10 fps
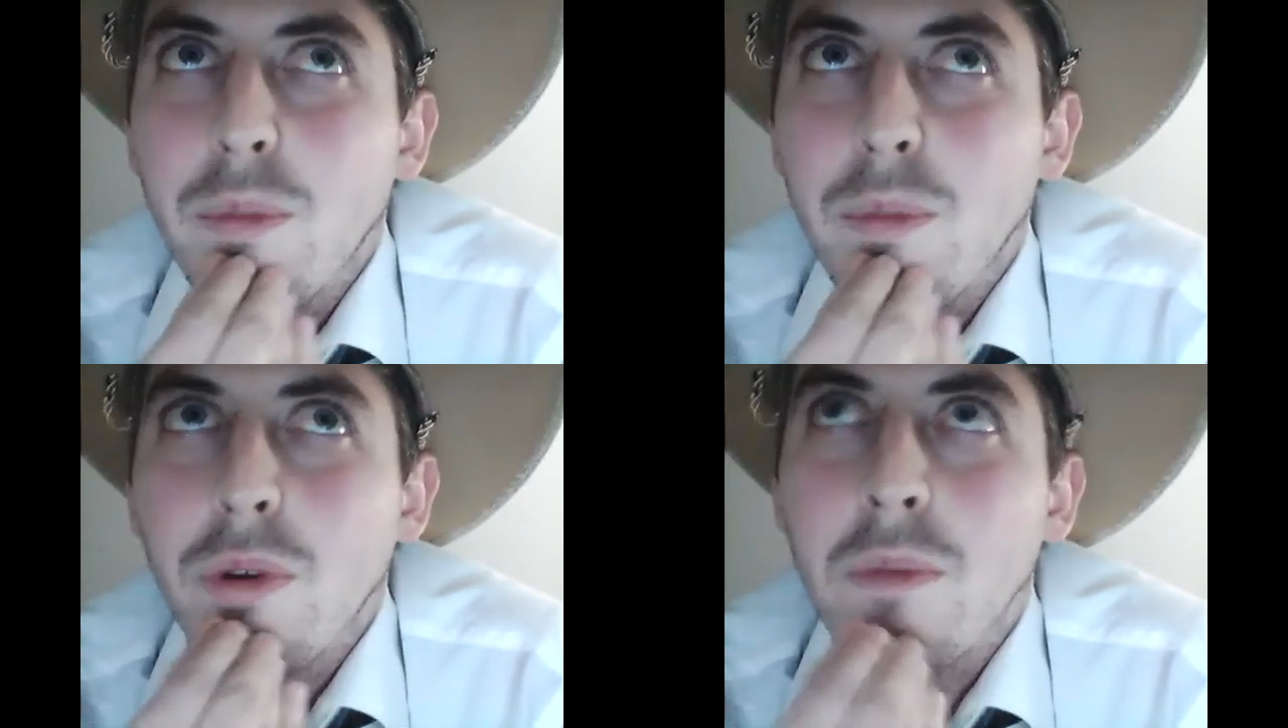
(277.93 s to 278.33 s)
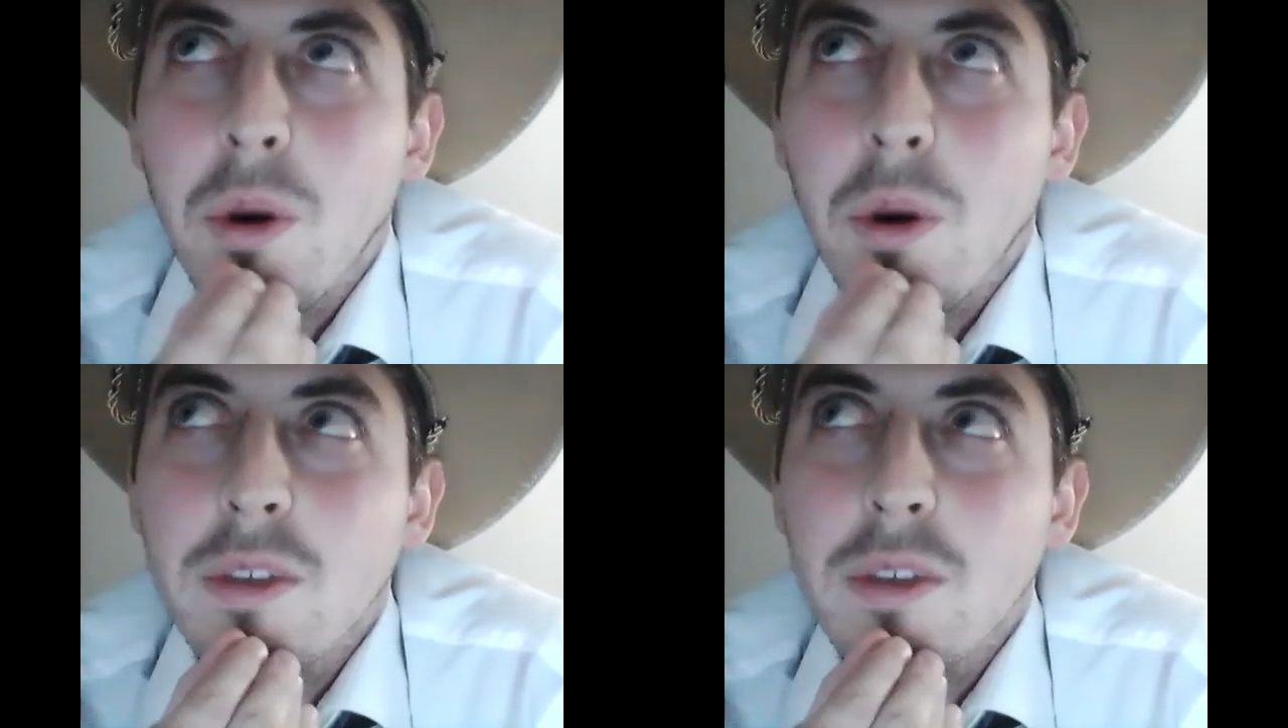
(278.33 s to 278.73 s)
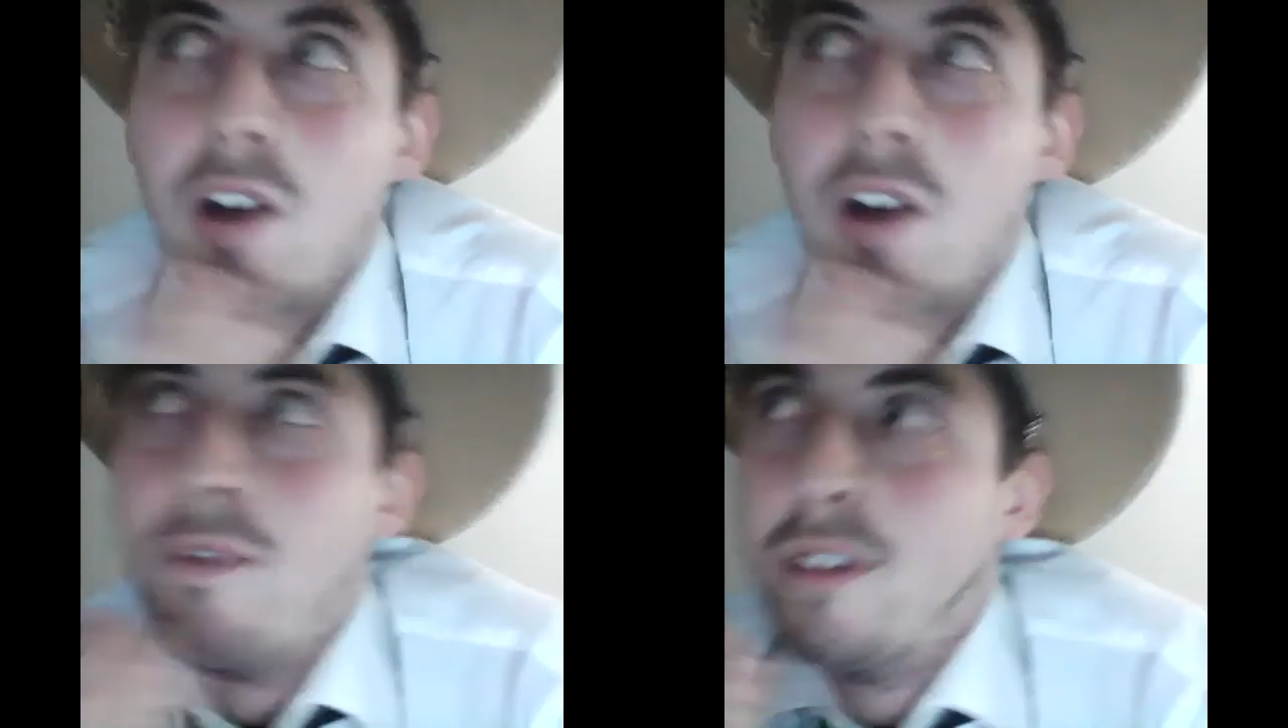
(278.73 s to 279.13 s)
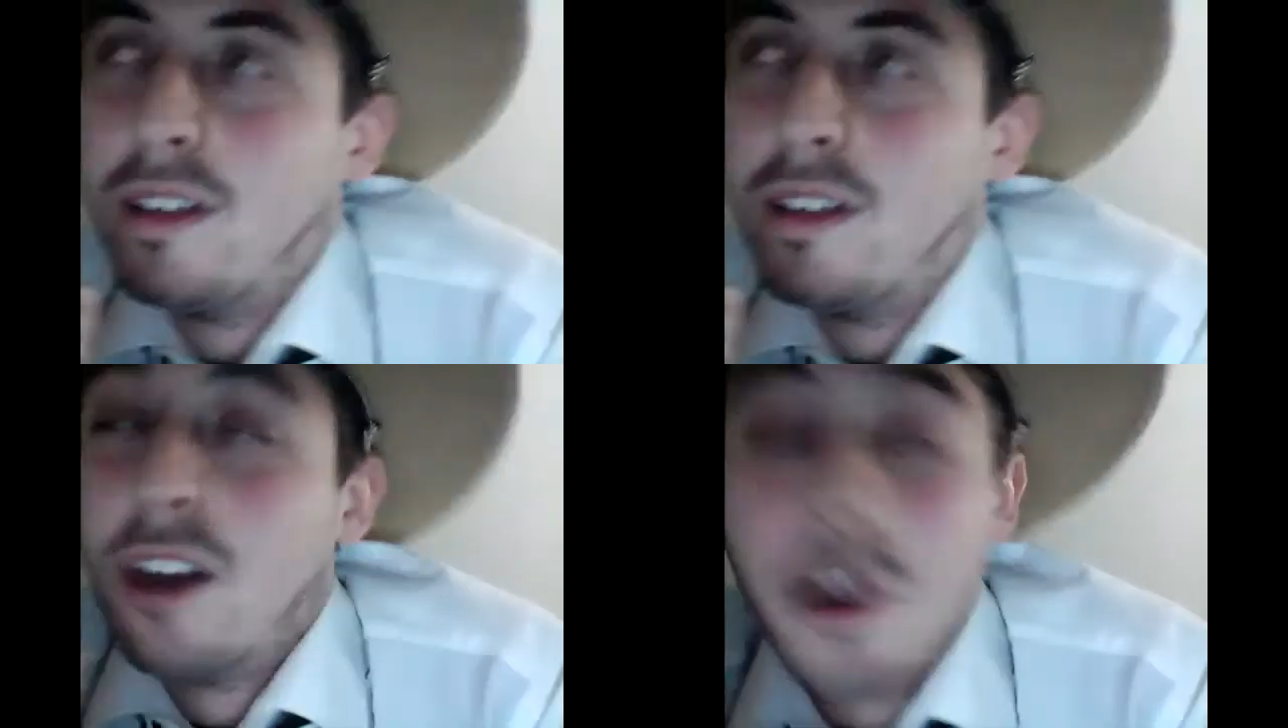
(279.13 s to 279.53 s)
promotes
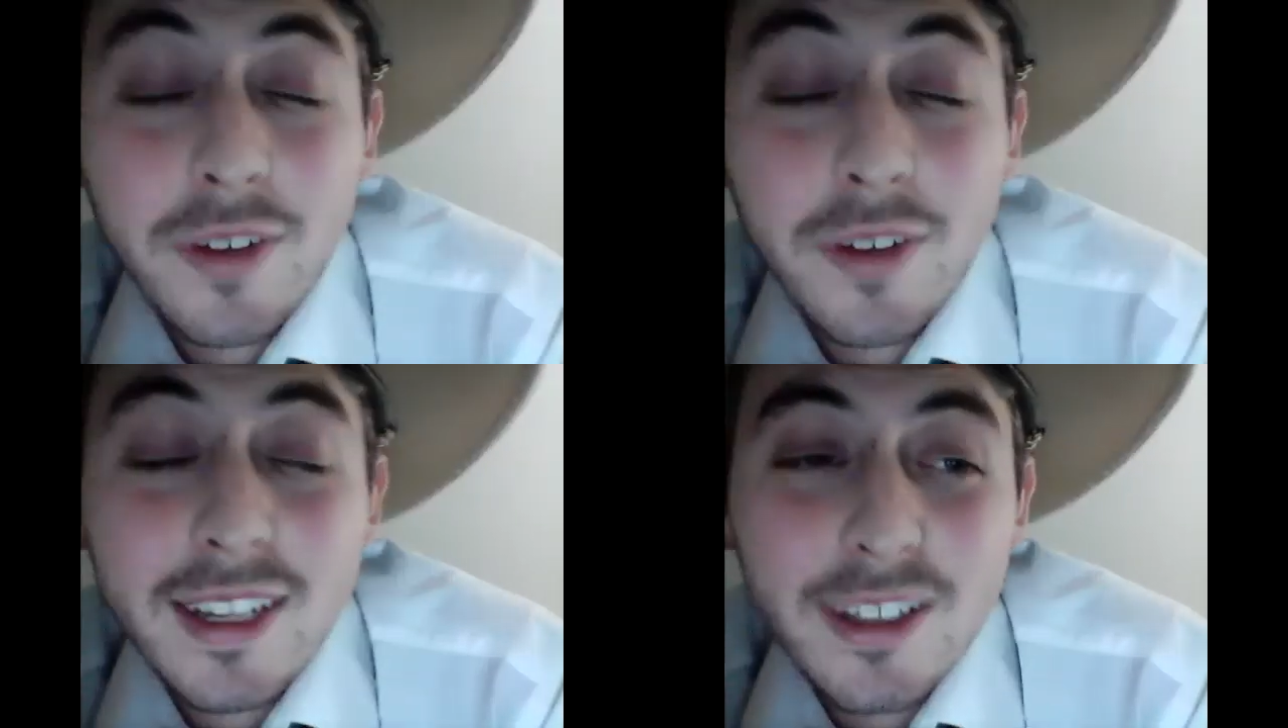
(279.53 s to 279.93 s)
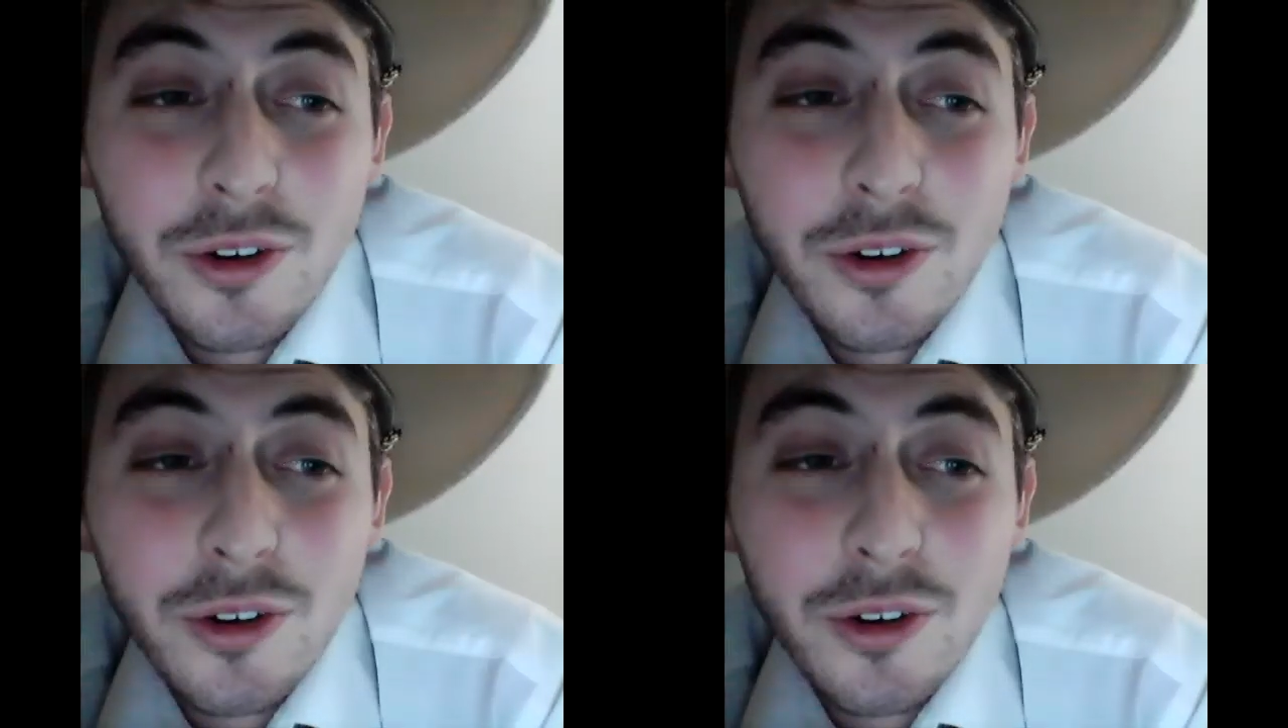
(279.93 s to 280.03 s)
confidence,